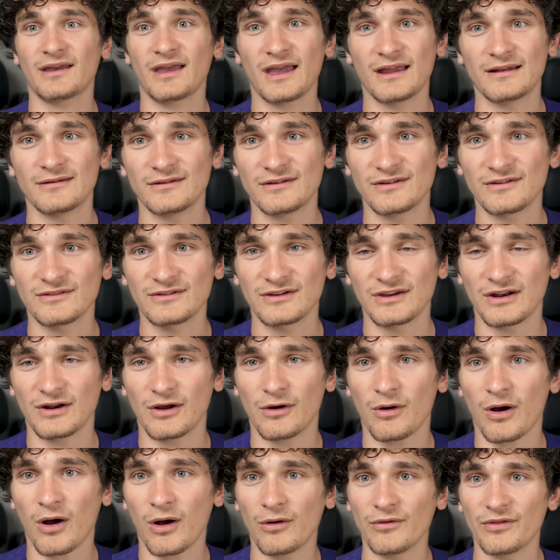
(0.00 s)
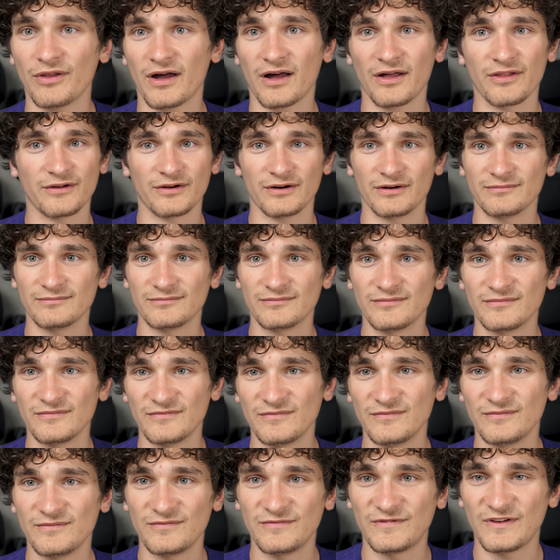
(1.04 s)
And all the other
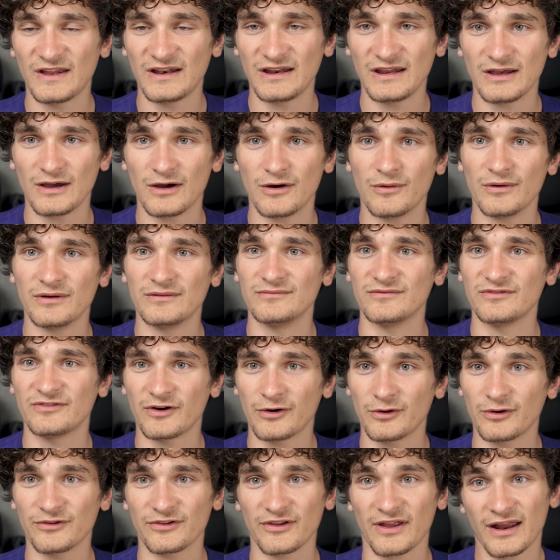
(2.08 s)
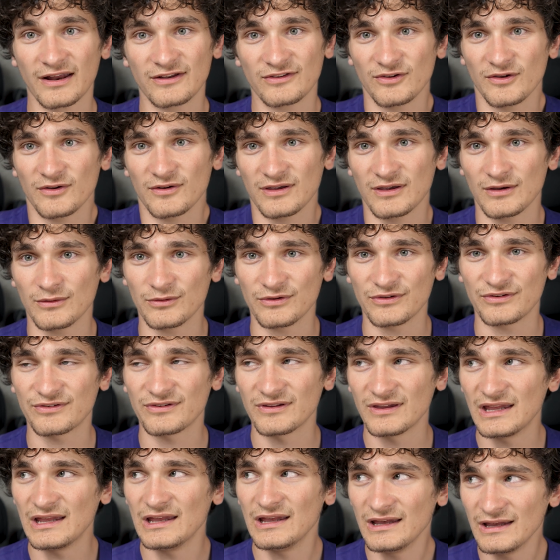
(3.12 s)
video and photos that I took, it
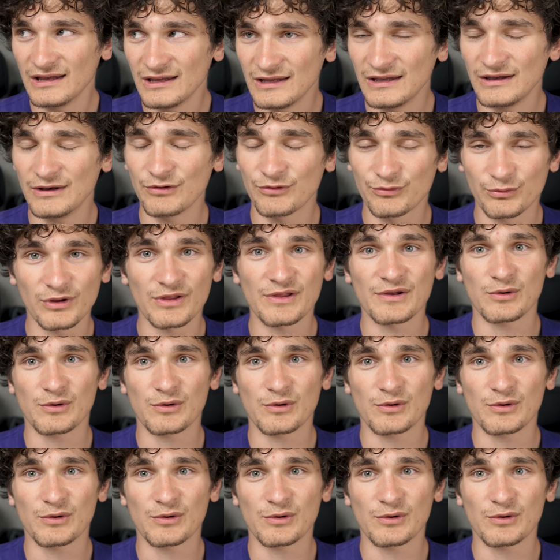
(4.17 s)
was really